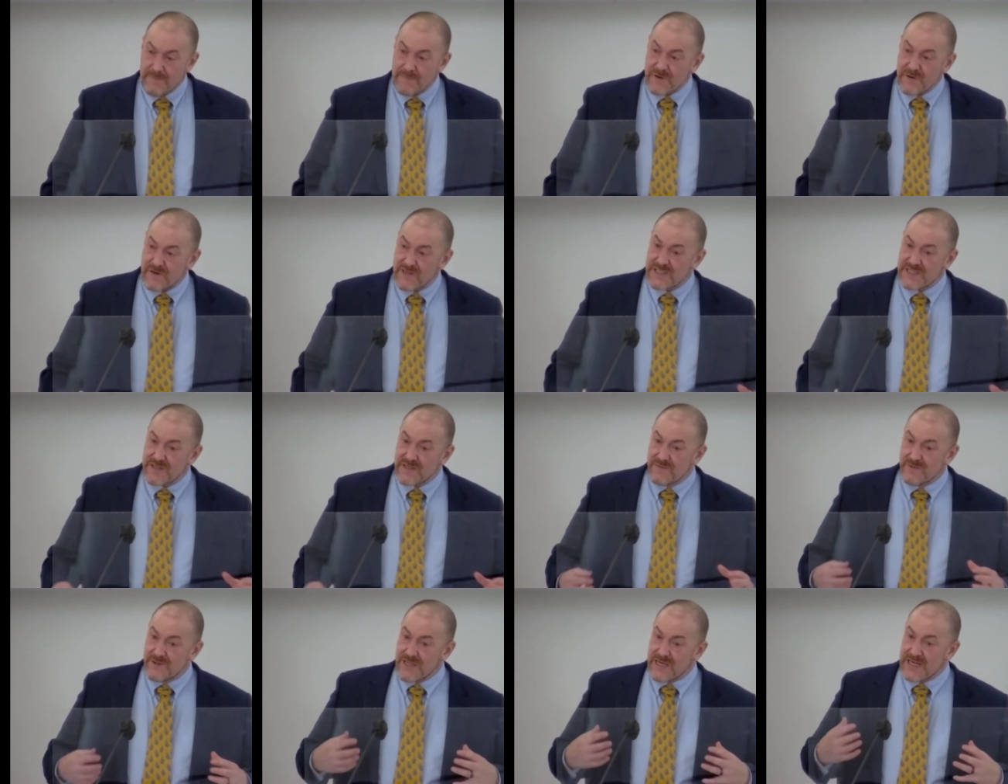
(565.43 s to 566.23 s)

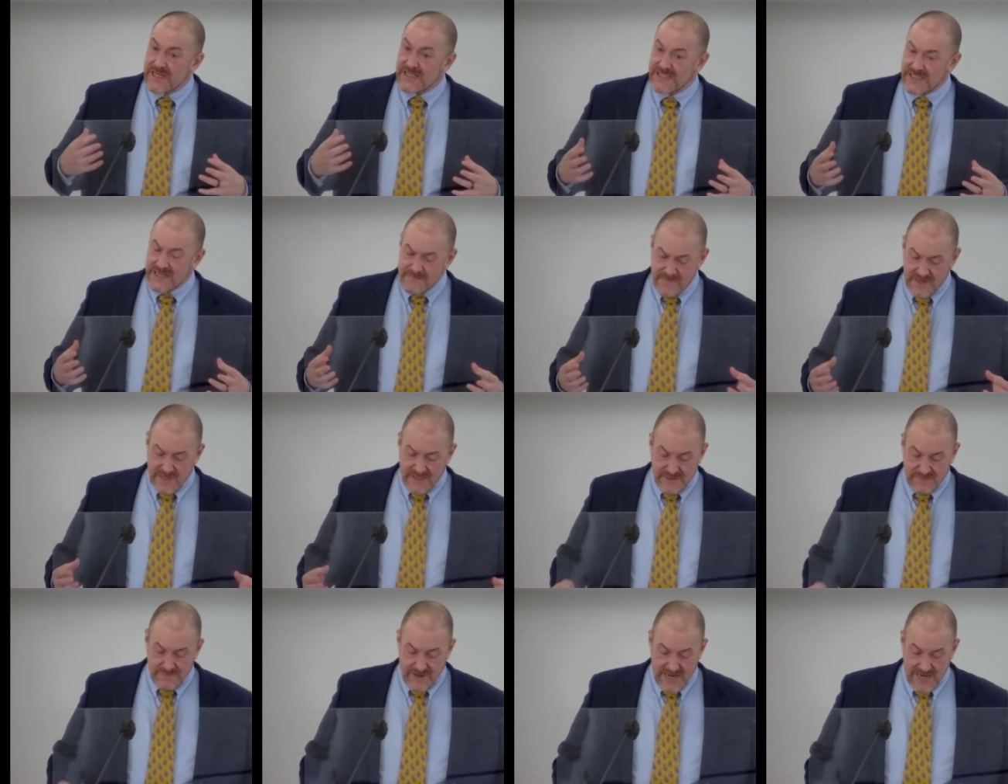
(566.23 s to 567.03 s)
person with an
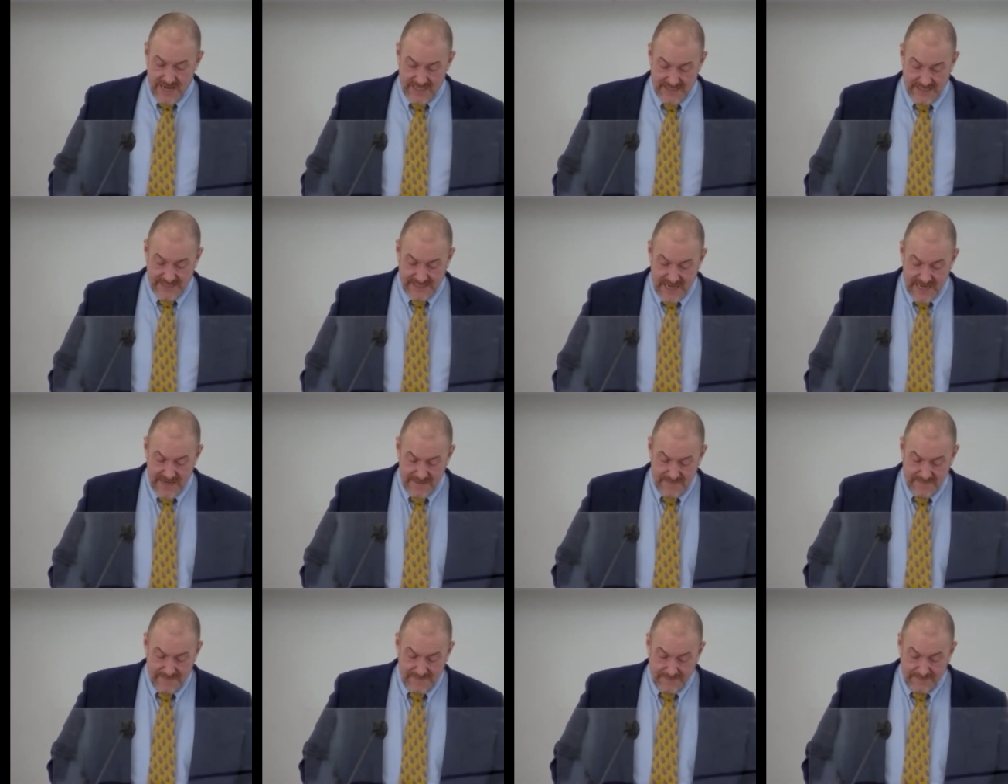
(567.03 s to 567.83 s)
acceptance mindset
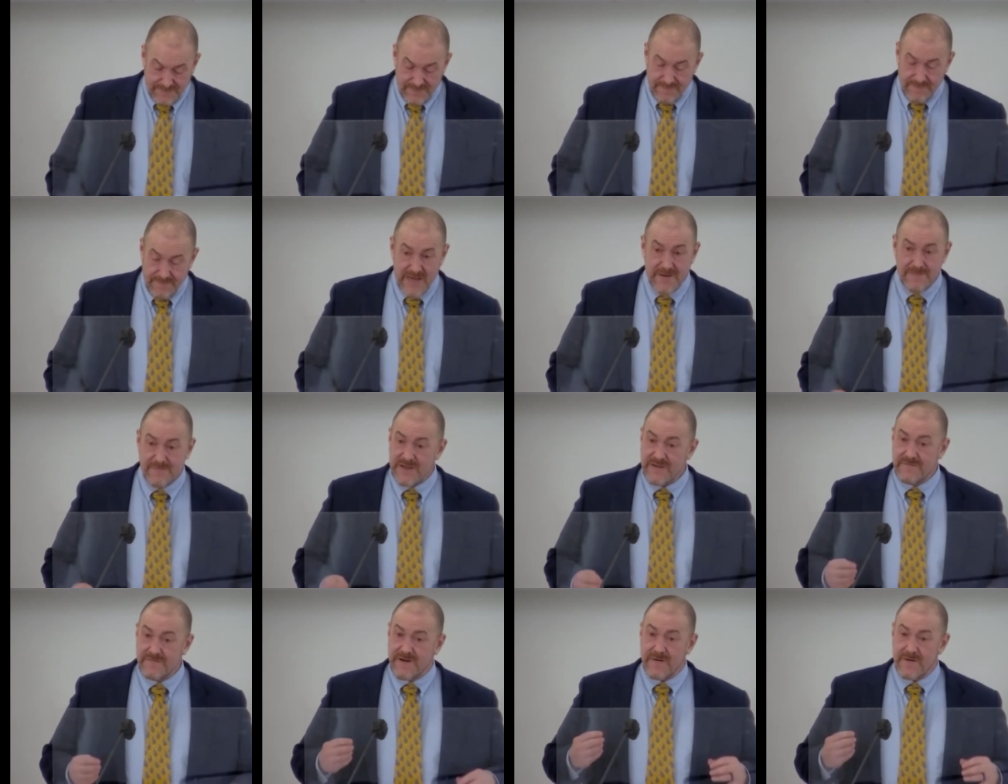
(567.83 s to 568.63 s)
may
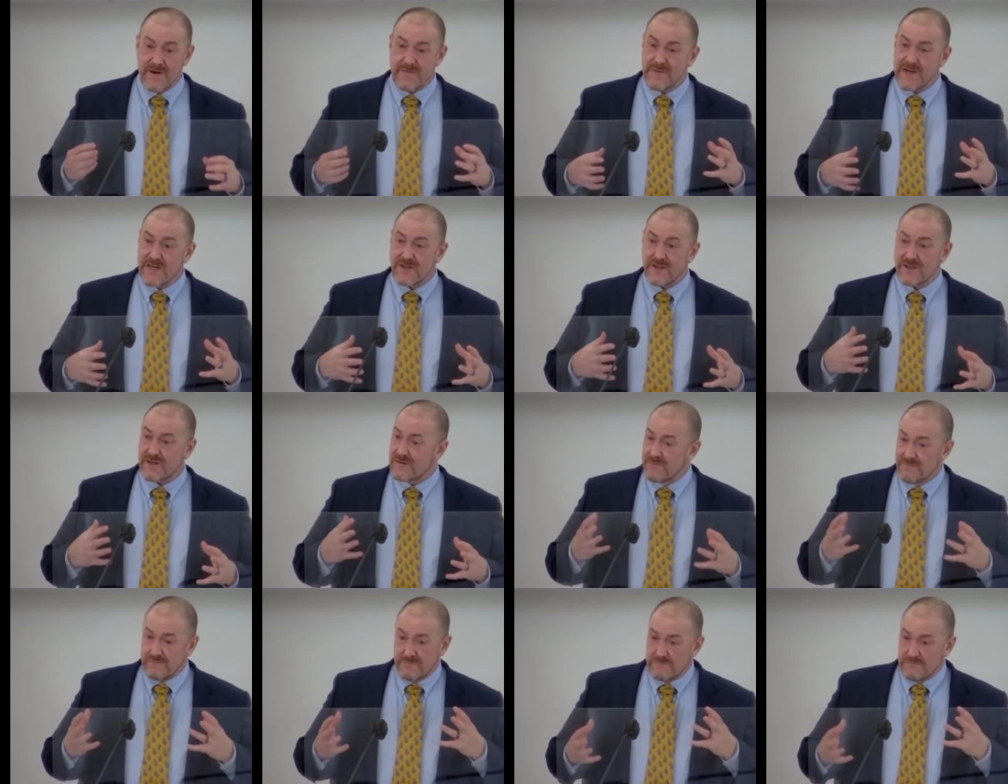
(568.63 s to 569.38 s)
be very much